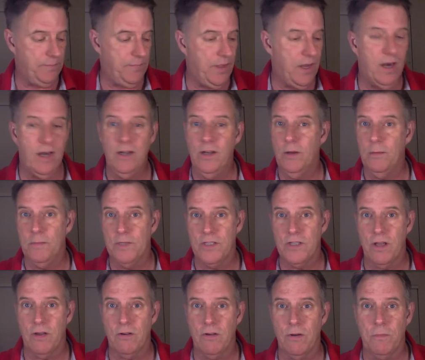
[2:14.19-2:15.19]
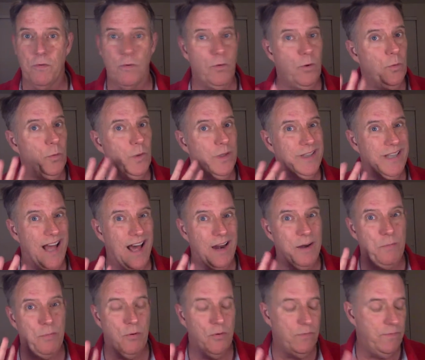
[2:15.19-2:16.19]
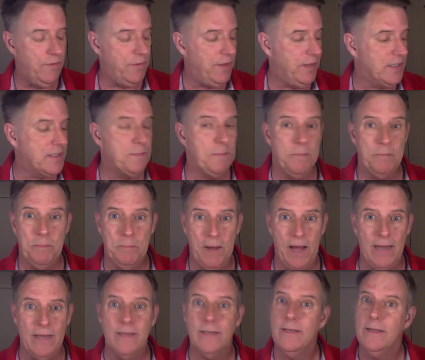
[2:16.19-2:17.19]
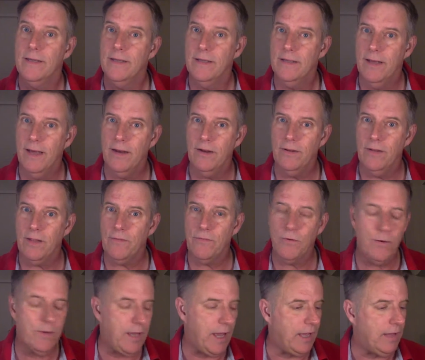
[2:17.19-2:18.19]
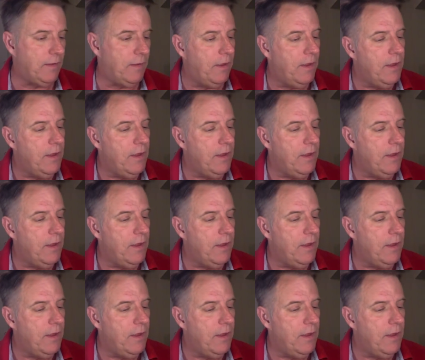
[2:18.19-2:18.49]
And I know Miss Coco Peru will not approve of this, but I don't like fruitcake.